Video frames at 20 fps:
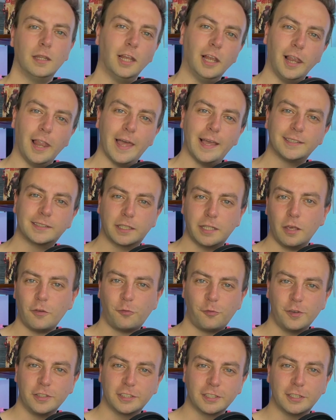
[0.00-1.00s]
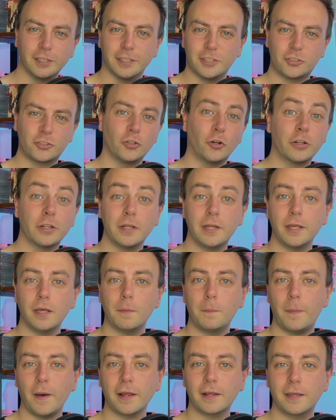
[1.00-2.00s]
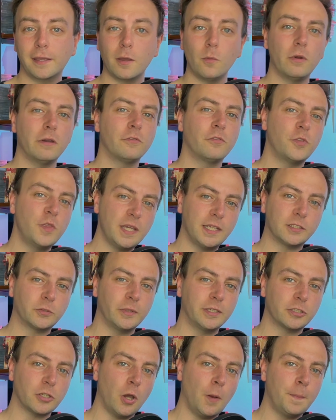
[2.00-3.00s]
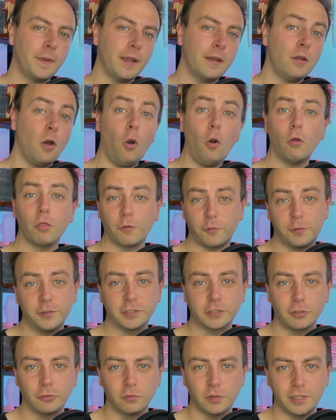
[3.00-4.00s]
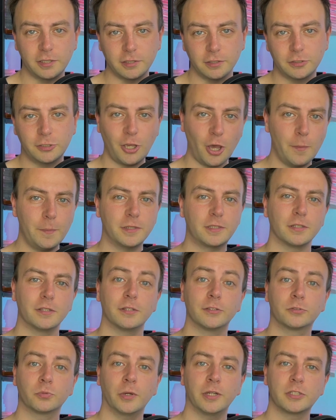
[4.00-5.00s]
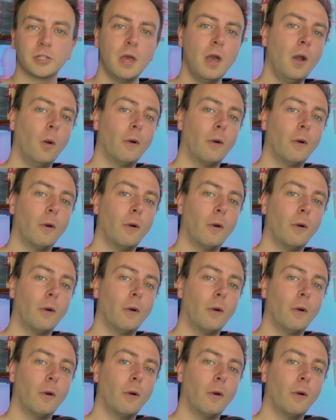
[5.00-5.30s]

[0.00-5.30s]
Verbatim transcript: Let's get physical, it's Jordan here, back again with this week's update and all the physical releases coming to the Switch.